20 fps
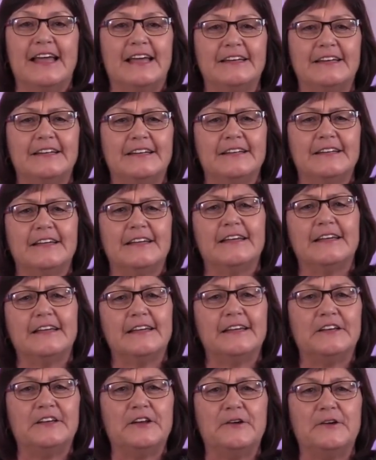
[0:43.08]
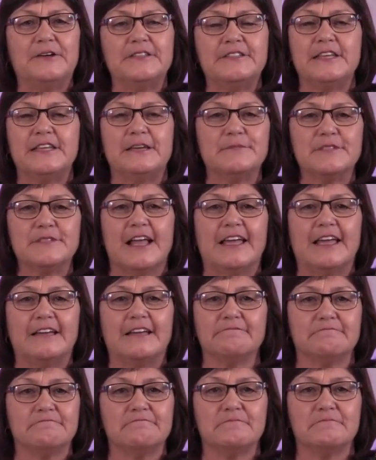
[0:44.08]
And, you know, it seems
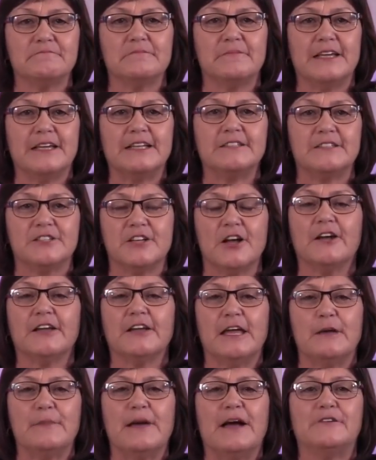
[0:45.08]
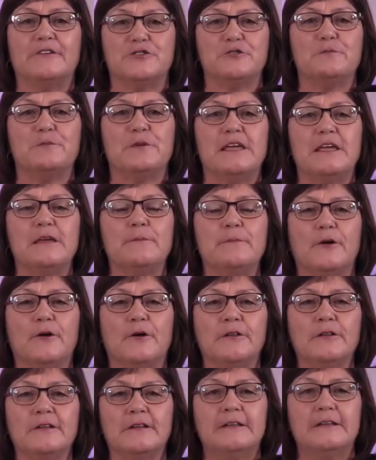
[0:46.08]
like it's talking about two
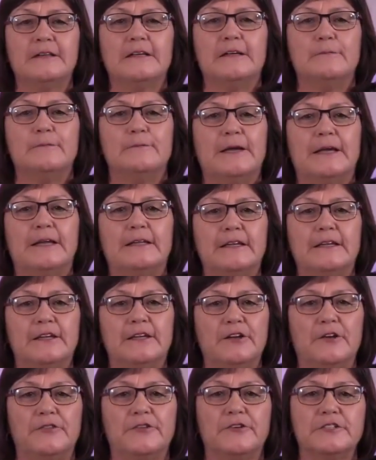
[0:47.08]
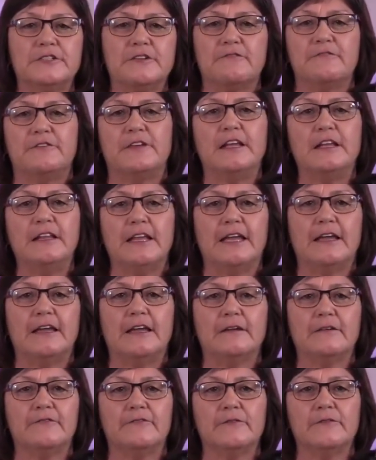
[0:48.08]
people, but, you know, there's a
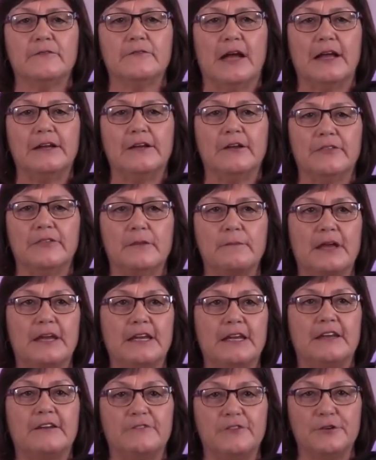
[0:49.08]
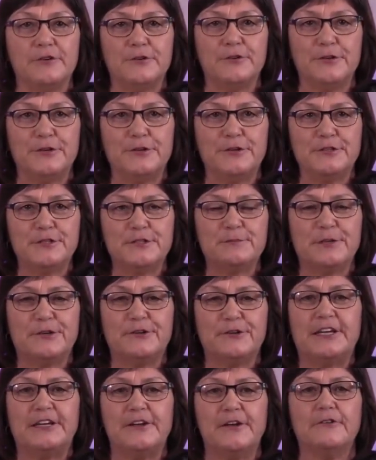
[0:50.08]
feeling, I know that many of you who use
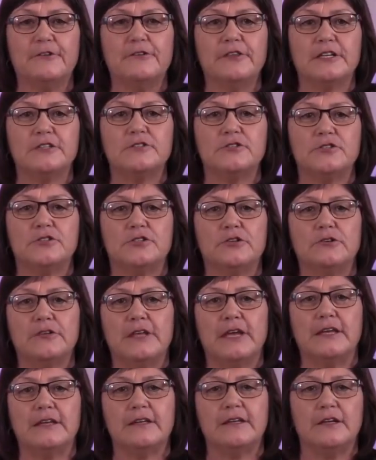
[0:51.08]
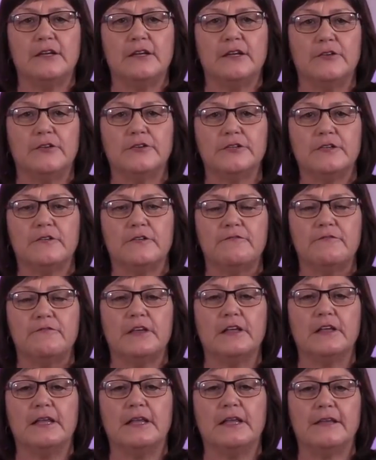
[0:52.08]
Spiri know this too, that, you know, there's a
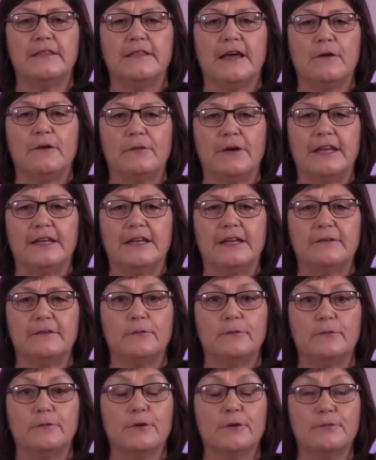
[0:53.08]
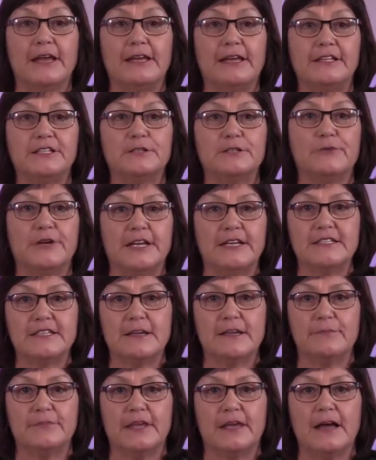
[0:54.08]
feeling that when we're ready to bring
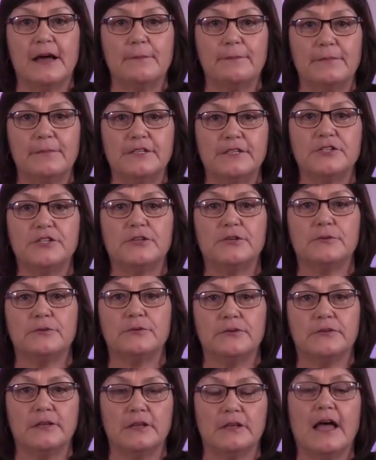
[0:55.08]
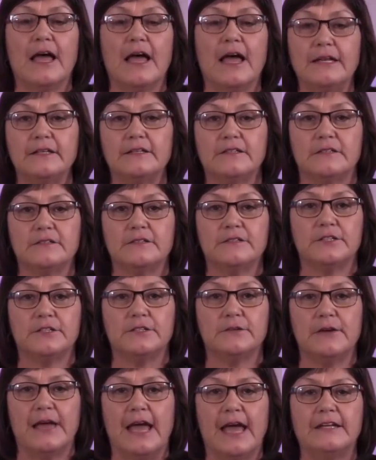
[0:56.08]
something up into the light,
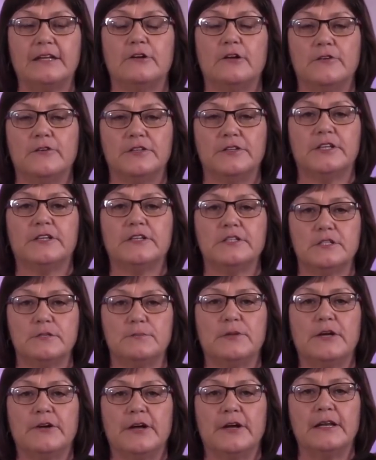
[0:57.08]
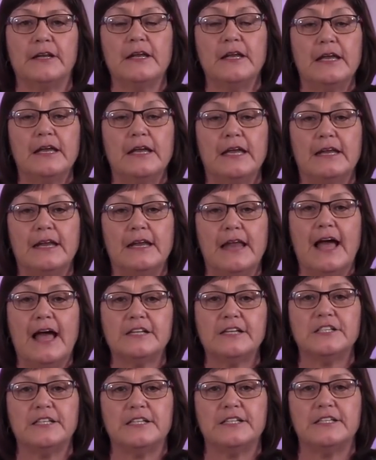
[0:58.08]
to hand it over to the spirit, it
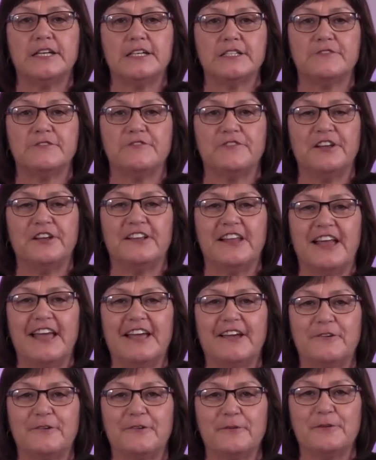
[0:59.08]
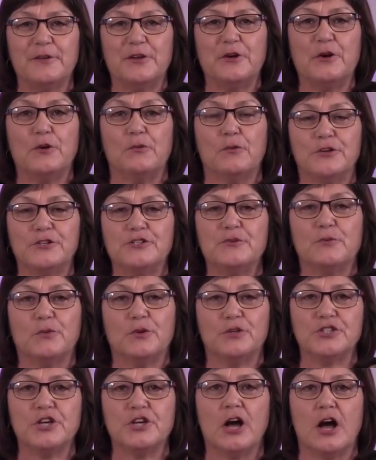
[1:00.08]
actually does feel like, you know, we're, we're